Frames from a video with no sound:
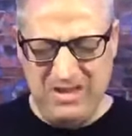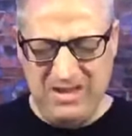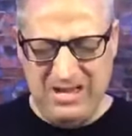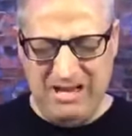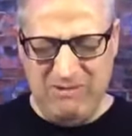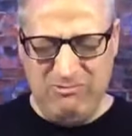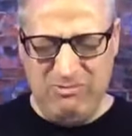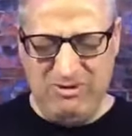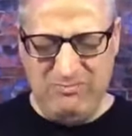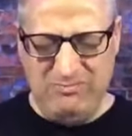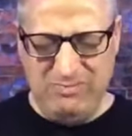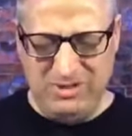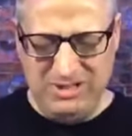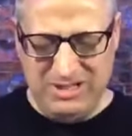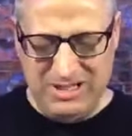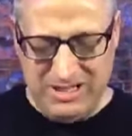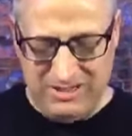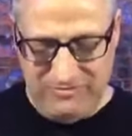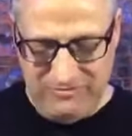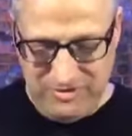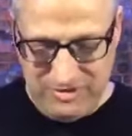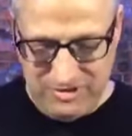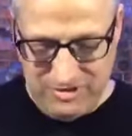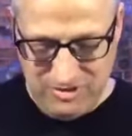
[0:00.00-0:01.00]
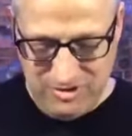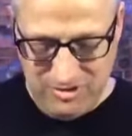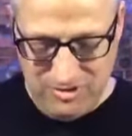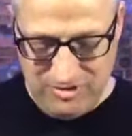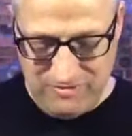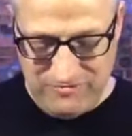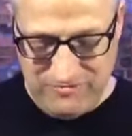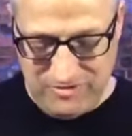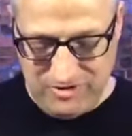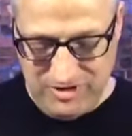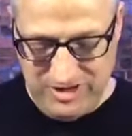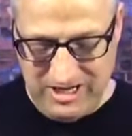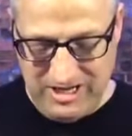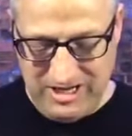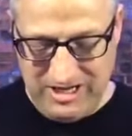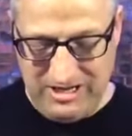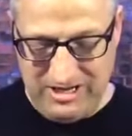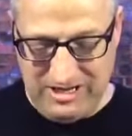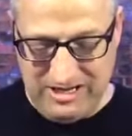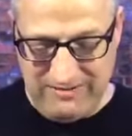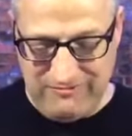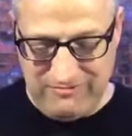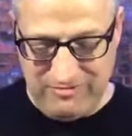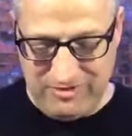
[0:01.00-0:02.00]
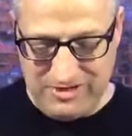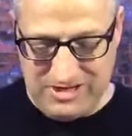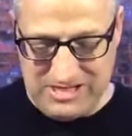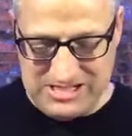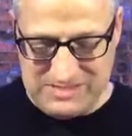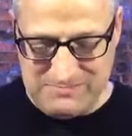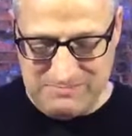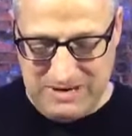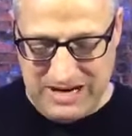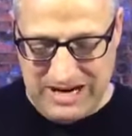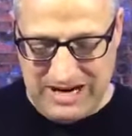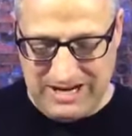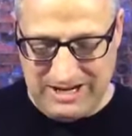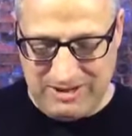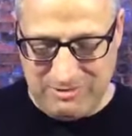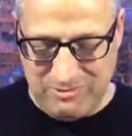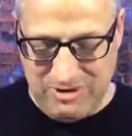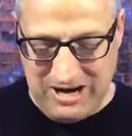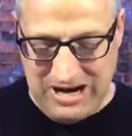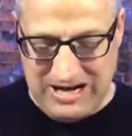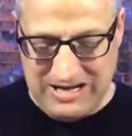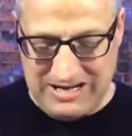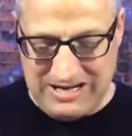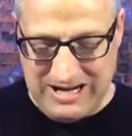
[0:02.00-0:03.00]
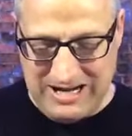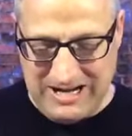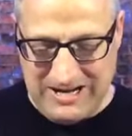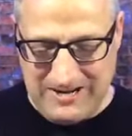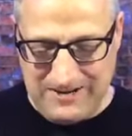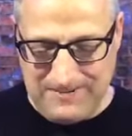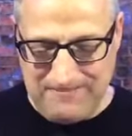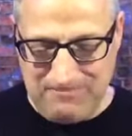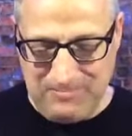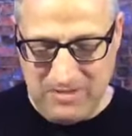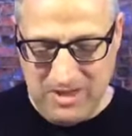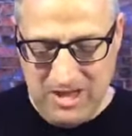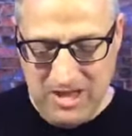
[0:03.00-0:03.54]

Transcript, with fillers: And we believe you, Lord, for healing for his body right now.